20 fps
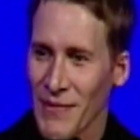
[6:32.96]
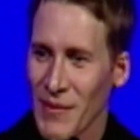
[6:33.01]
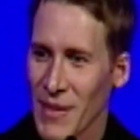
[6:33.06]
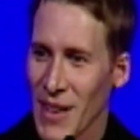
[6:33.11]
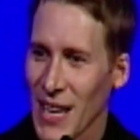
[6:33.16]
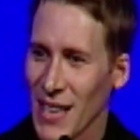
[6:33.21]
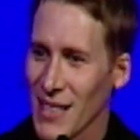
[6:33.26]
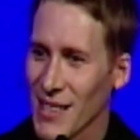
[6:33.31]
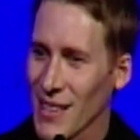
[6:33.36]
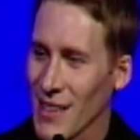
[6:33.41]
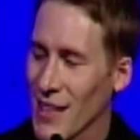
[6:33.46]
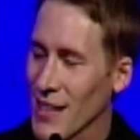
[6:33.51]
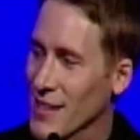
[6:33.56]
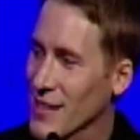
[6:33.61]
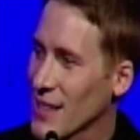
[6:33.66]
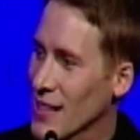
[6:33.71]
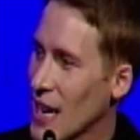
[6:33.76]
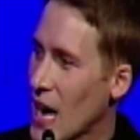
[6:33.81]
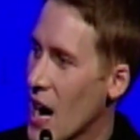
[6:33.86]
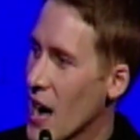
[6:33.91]
And isn't this
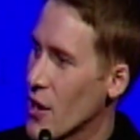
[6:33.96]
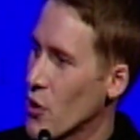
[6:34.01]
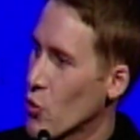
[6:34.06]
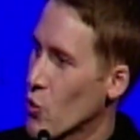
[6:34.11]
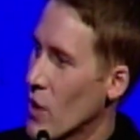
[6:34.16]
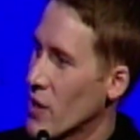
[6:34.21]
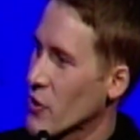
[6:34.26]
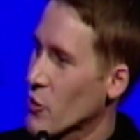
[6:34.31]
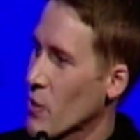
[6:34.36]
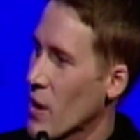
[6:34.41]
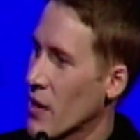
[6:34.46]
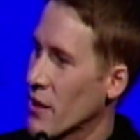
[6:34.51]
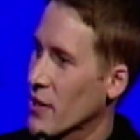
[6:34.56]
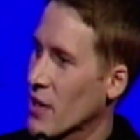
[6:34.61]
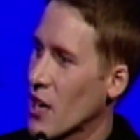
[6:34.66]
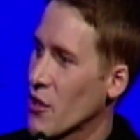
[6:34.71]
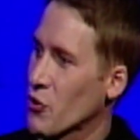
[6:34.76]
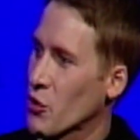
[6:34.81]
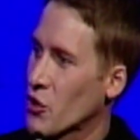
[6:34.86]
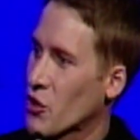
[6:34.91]
the guy who runs around the
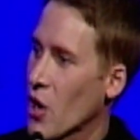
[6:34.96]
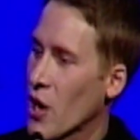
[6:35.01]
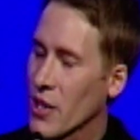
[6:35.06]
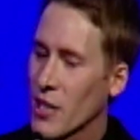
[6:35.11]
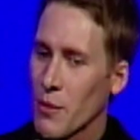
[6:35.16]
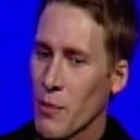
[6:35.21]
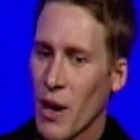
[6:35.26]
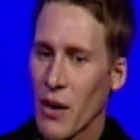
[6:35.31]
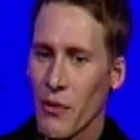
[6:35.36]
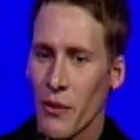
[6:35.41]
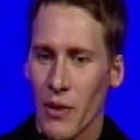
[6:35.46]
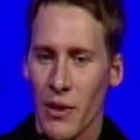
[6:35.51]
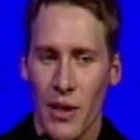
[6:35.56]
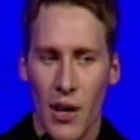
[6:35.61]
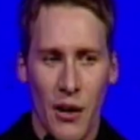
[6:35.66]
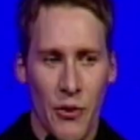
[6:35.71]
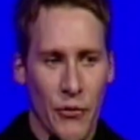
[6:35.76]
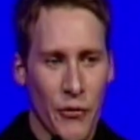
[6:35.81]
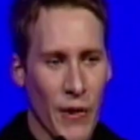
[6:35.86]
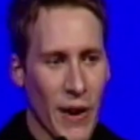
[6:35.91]
country talking about
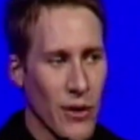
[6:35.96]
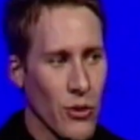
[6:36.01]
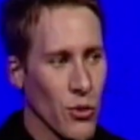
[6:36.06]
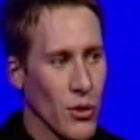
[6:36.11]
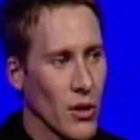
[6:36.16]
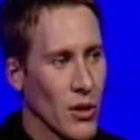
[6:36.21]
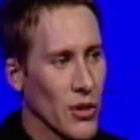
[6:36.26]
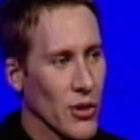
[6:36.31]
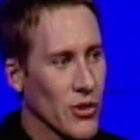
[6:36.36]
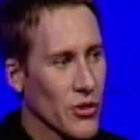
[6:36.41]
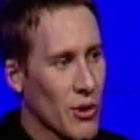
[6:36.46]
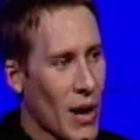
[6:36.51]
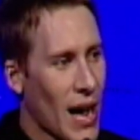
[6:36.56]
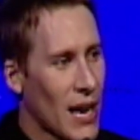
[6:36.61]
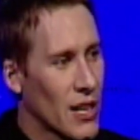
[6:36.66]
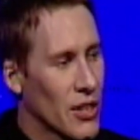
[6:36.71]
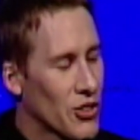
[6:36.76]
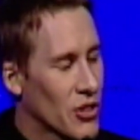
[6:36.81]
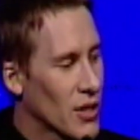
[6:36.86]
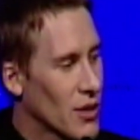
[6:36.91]
a federal
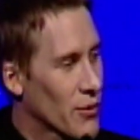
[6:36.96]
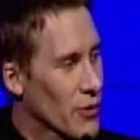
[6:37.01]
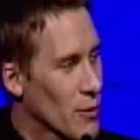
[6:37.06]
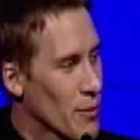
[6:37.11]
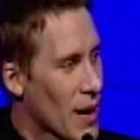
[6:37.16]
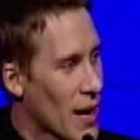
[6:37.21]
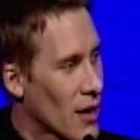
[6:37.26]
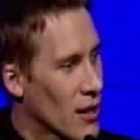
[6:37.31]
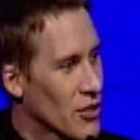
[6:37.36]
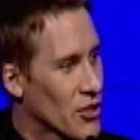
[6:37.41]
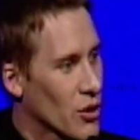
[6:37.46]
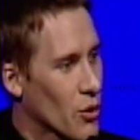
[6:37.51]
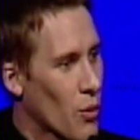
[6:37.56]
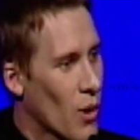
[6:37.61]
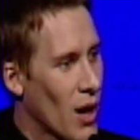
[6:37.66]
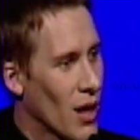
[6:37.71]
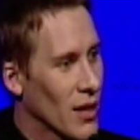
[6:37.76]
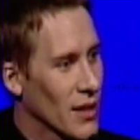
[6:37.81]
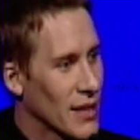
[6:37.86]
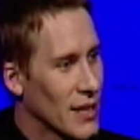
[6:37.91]
strategy for marriage
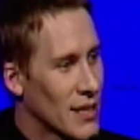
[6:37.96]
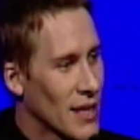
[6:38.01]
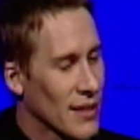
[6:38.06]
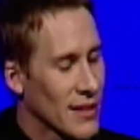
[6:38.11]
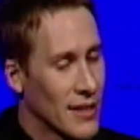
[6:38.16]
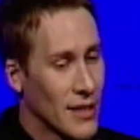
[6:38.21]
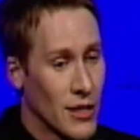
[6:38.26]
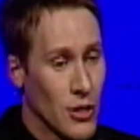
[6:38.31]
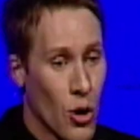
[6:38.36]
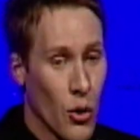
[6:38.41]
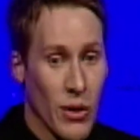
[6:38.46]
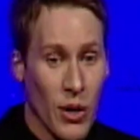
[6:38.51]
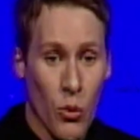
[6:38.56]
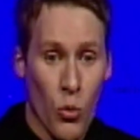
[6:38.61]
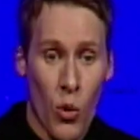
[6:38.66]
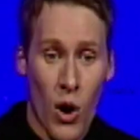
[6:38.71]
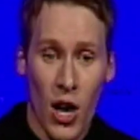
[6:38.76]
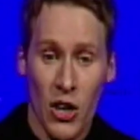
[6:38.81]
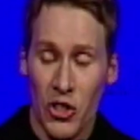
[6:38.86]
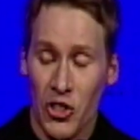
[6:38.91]
equality? Doesn't he know that
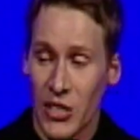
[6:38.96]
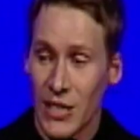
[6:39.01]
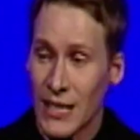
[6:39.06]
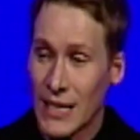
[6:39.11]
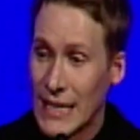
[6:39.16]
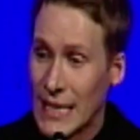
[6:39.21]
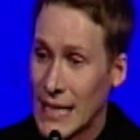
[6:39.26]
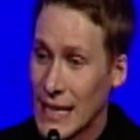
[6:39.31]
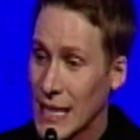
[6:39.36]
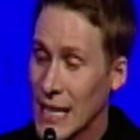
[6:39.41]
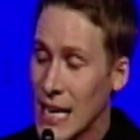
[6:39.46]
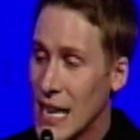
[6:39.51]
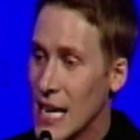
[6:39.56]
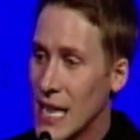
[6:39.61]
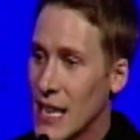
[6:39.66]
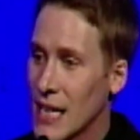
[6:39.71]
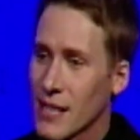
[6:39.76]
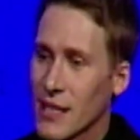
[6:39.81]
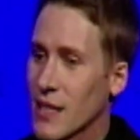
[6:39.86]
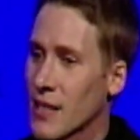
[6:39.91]
Washington
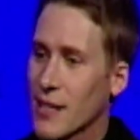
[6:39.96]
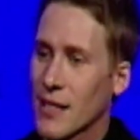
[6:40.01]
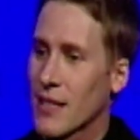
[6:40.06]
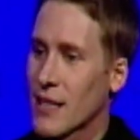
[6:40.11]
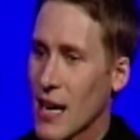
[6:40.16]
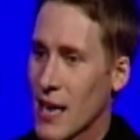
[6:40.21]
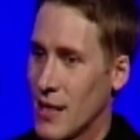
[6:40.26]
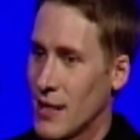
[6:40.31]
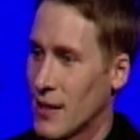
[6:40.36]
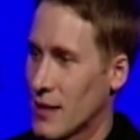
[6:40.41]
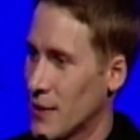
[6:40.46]
is a state?